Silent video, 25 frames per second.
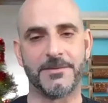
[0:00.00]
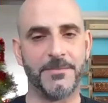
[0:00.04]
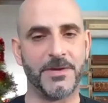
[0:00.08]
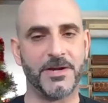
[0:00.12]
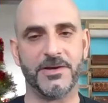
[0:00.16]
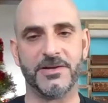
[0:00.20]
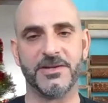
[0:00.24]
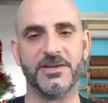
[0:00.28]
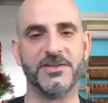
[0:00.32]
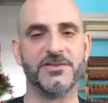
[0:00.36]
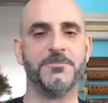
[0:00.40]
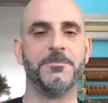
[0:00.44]

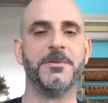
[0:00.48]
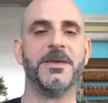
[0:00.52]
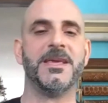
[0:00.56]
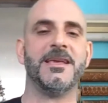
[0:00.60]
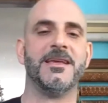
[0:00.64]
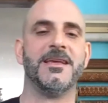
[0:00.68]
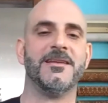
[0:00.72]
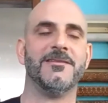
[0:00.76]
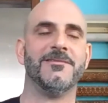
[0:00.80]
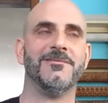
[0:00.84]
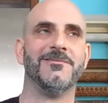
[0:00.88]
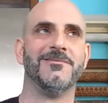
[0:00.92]
Americans
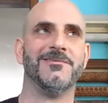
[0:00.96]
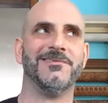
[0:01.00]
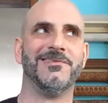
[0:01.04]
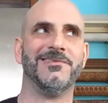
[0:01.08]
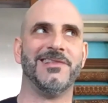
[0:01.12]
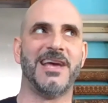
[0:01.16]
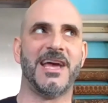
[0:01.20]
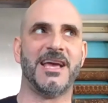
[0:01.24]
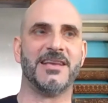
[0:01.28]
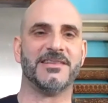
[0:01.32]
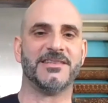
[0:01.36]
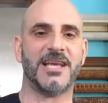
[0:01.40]
being
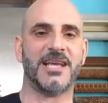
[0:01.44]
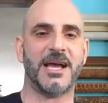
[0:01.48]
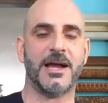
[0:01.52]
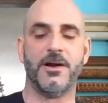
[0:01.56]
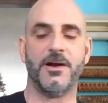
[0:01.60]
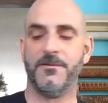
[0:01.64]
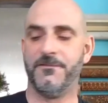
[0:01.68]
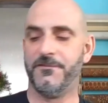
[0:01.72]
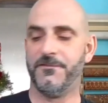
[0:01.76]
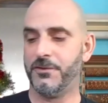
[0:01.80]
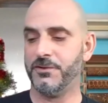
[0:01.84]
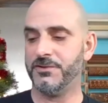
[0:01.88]
last
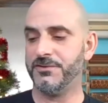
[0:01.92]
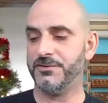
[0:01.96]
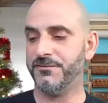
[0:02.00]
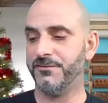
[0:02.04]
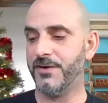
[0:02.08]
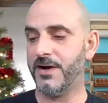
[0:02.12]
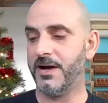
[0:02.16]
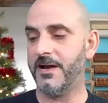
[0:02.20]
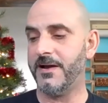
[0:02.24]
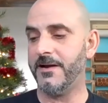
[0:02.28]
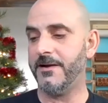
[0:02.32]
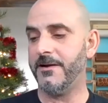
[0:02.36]
hired, first
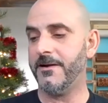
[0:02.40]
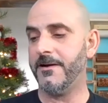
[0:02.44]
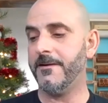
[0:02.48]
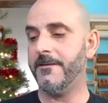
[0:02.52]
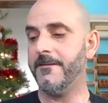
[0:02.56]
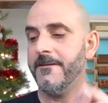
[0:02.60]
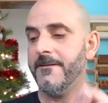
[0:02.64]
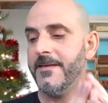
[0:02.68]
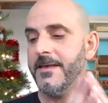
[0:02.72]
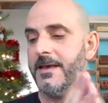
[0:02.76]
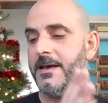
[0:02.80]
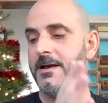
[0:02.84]

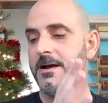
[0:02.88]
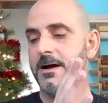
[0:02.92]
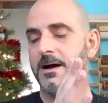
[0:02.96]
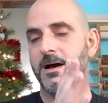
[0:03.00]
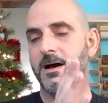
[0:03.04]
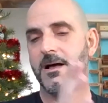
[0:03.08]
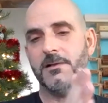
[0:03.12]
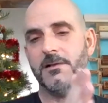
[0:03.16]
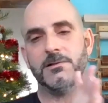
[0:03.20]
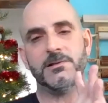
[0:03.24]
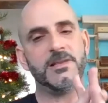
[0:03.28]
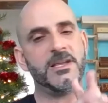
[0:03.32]
fired,
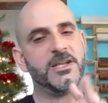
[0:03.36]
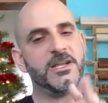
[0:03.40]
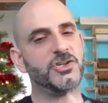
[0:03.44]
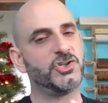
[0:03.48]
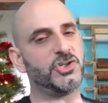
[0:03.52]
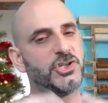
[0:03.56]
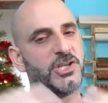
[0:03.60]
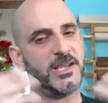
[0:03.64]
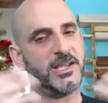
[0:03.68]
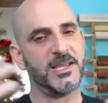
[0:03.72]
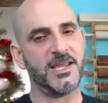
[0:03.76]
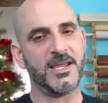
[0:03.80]

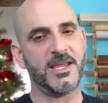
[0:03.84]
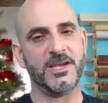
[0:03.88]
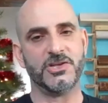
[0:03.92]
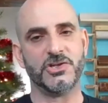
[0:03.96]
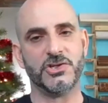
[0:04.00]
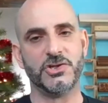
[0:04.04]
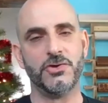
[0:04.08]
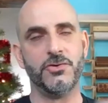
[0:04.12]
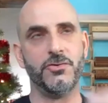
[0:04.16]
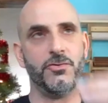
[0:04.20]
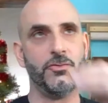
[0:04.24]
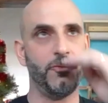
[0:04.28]
lynching
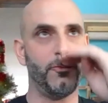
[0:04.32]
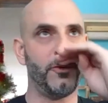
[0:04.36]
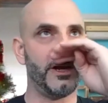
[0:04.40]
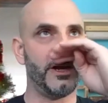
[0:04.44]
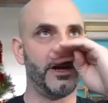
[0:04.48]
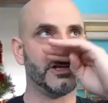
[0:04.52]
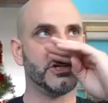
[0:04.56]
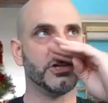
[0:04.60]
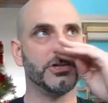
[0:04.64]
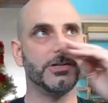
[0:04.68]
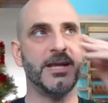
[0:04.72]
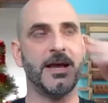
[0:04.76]
issue,
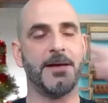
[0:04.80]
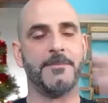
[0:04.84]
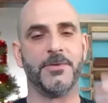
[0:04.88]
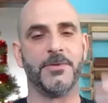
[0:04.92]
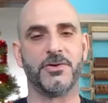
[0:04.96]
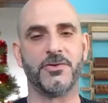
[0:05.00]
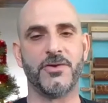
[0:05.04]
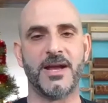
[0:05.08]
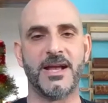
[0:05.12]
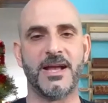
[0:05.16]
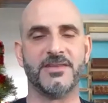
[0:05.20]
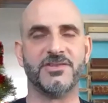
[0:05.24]
which
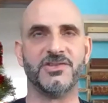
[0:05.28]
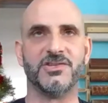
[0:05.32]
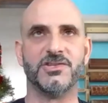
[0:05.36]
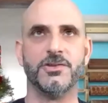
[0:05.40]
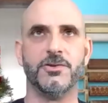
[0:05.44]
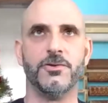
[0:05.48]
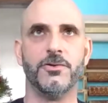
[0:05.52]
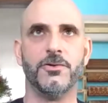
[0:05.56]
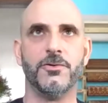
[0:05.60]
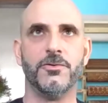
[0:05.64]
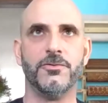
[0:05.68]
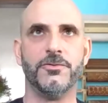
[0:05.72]
Democrats
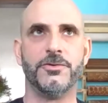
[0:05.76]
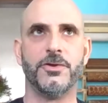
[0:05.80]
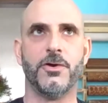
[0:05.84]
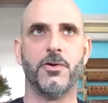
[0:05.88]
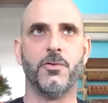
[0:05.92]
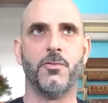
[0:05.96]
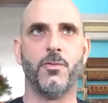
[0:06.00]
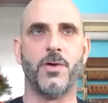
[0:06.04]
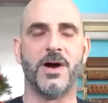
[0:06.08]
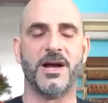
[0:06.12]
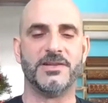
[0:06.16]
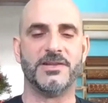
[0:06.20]
still
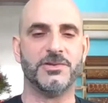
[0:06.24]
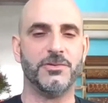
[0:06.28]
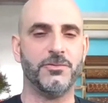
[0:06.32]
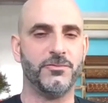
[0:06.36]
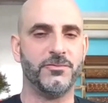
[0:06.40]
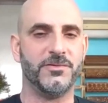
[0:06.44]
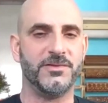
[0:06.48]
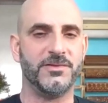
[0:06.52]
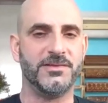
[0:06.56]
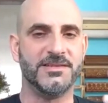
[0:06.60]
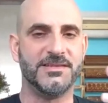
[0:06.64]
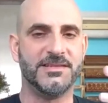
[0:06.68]
don't want
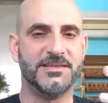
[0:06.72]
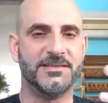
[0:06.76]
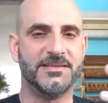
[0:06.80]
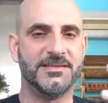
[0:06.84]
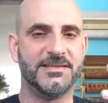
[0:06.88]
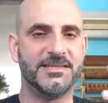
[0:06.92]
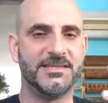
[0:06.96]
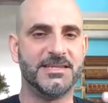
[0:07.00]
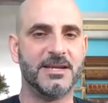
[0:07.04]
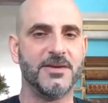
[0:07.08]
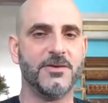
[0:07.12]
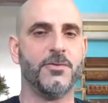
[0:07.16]
to
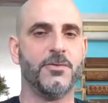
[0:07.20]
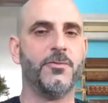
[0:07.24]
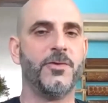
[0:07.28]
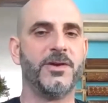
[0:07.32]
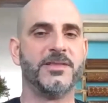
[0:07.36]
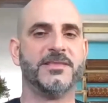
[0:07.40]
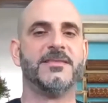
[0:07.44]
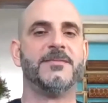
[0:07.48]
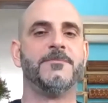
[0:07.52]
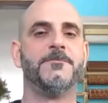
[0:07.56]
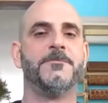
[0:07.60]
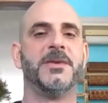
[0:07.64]
deal
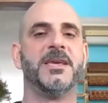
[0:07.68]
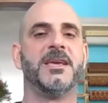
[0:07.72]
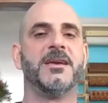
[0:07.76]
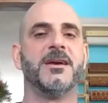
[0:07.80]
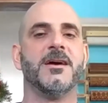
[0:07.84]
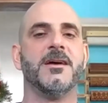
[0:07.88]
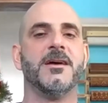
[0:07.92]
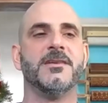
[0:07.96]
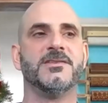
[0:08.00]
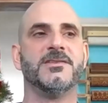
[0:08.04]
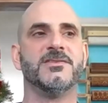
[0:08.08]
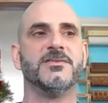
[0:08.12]
with
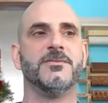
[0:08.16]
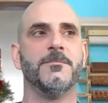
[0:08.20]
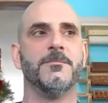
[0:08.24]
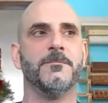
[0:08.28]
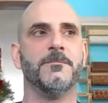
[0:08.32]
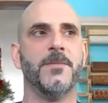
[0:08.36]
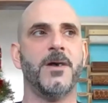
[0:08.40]
because